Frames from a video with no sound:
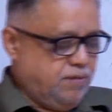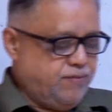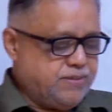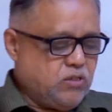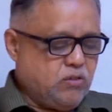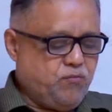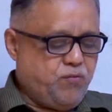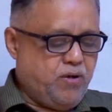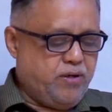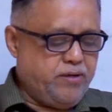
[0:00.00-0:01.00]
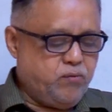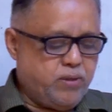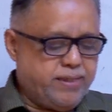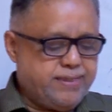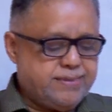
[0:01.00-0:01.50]
which of the following
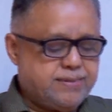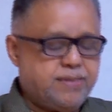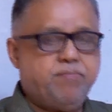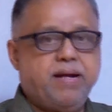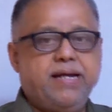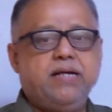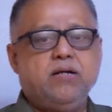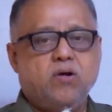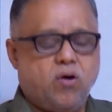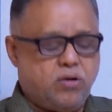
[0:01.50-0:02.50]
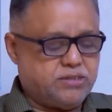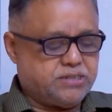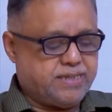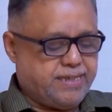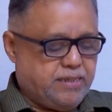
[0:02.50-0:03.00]
quantities remain
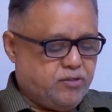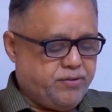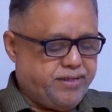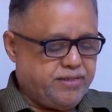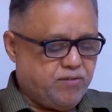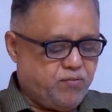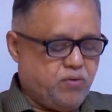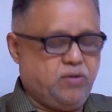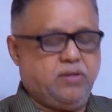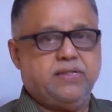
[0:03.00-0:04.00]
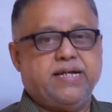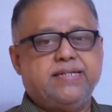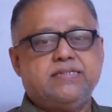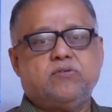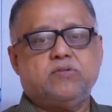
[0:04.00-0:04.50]
constant during the fall? That
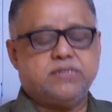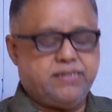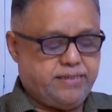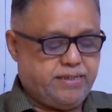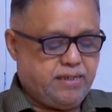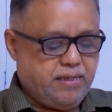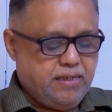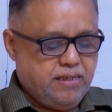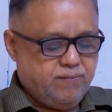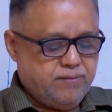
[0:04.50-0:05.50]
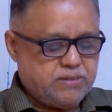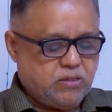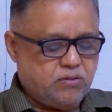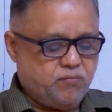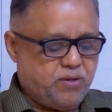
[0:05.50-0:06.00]
is the question here. Which
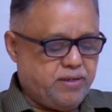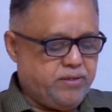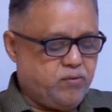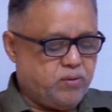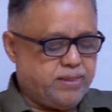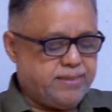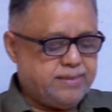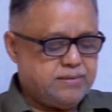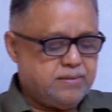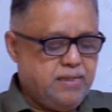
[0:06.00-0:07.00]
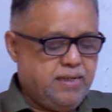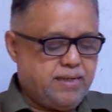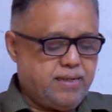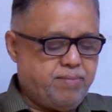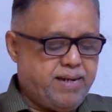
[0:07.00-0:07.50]
of the following quantities
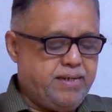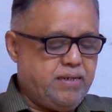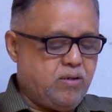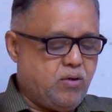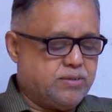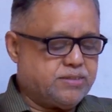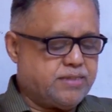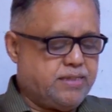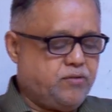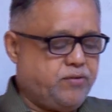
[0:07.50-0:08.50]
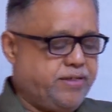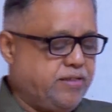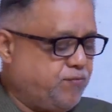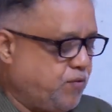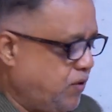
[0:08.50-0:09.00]
remain constant during
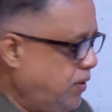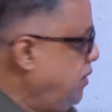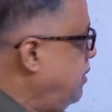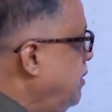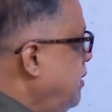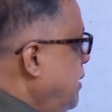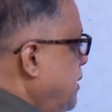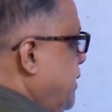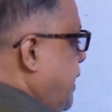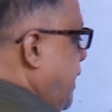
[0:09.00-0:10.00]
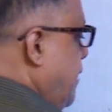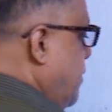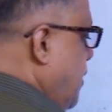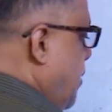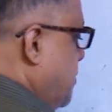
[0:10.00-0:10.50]
the fall? They are
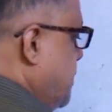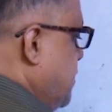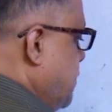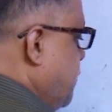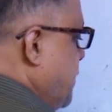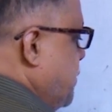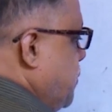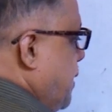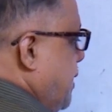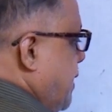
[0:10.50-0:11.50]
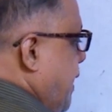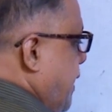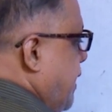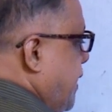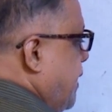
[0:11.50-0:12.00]
given the options. First one,
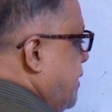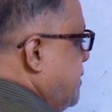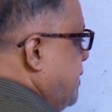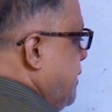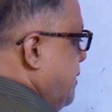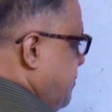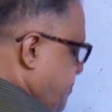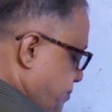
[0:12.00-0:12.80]
kinetic energy,